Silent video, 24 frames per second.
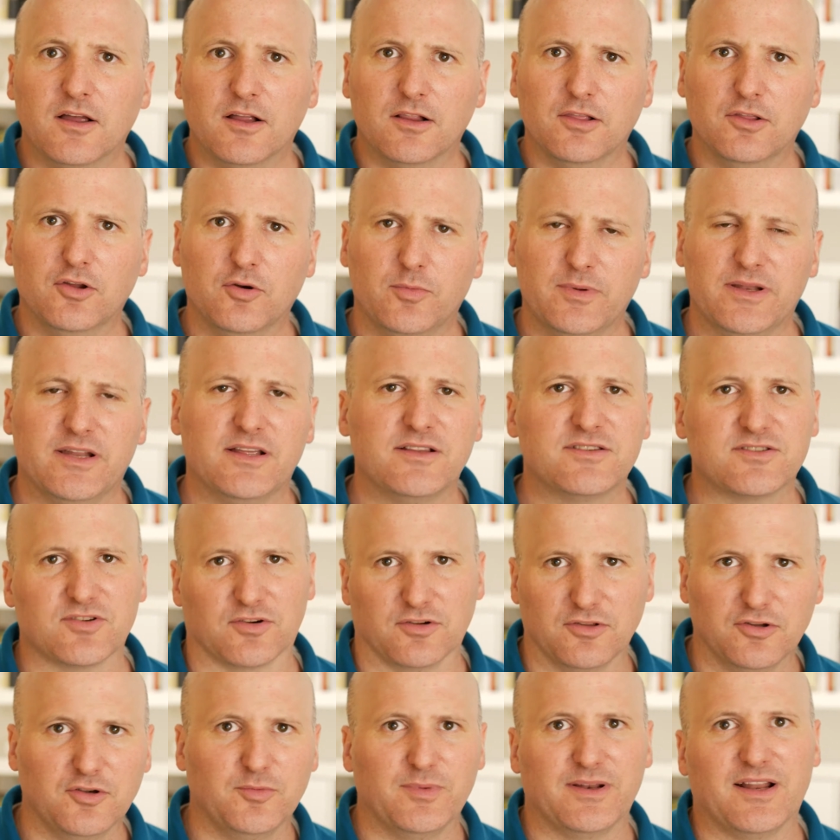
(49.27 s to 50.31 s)
Luminance or
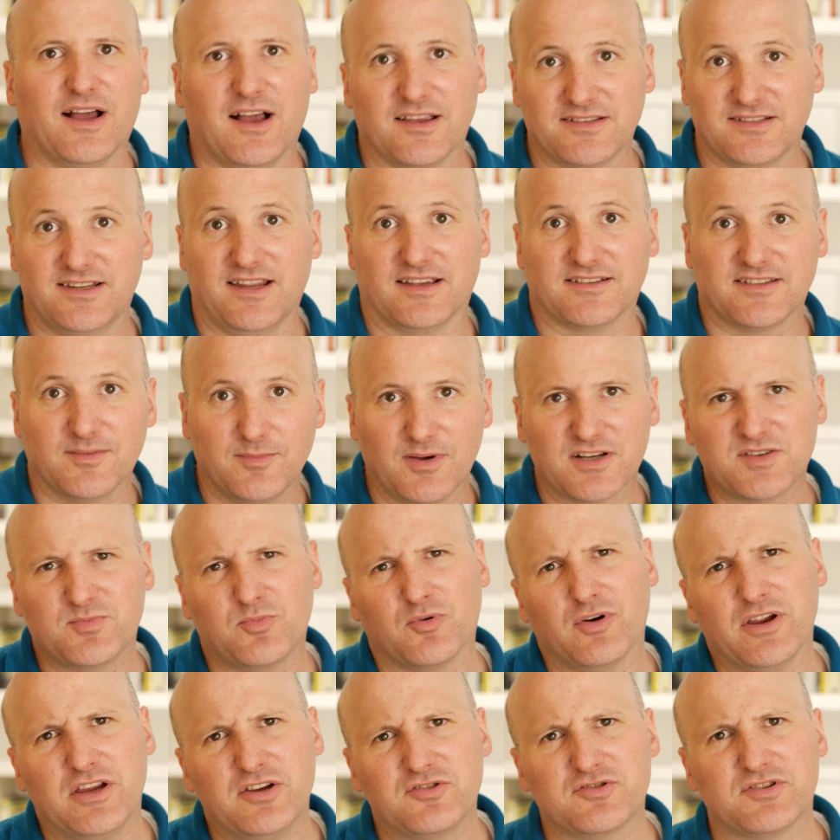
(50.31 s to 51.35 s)
luminosity has the much
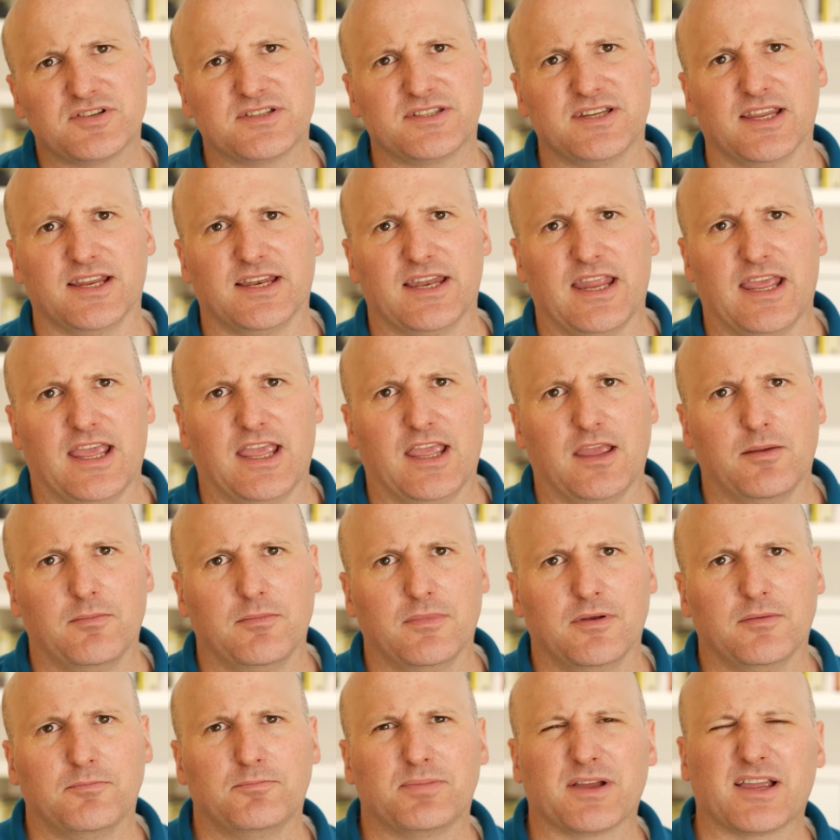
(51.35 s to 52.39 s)
more interesting name,
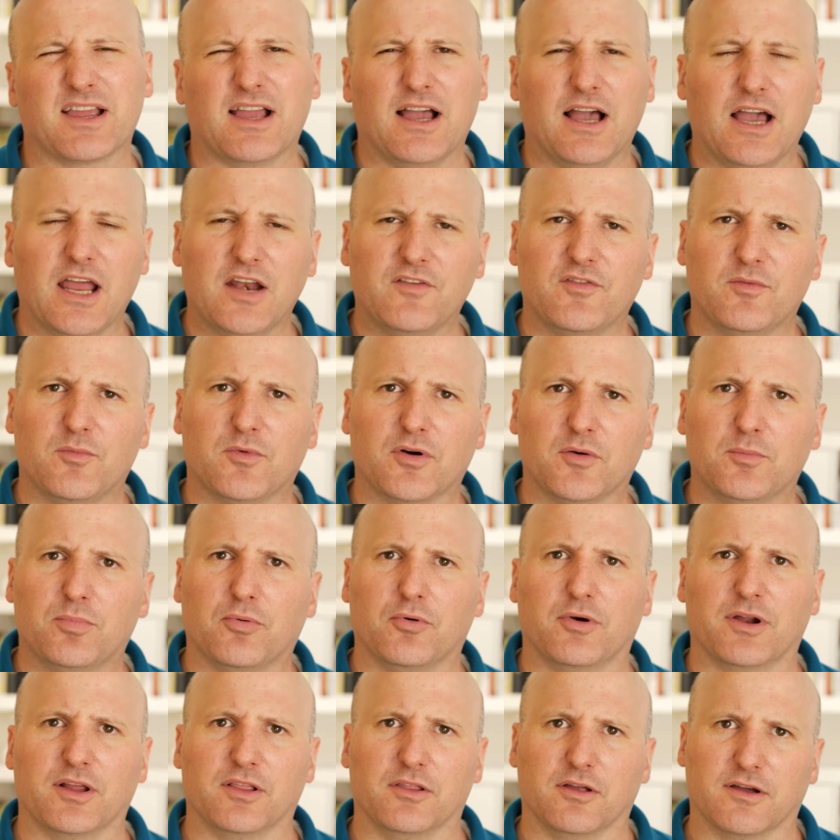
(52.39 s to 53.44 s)
but kind of a more
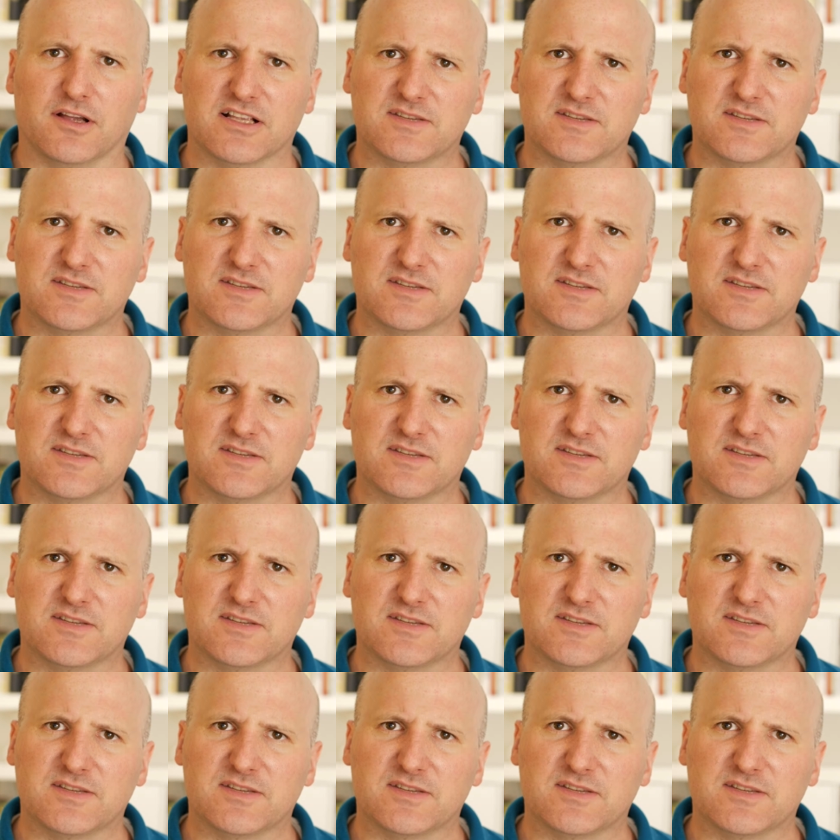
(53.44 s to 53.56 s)
boring look.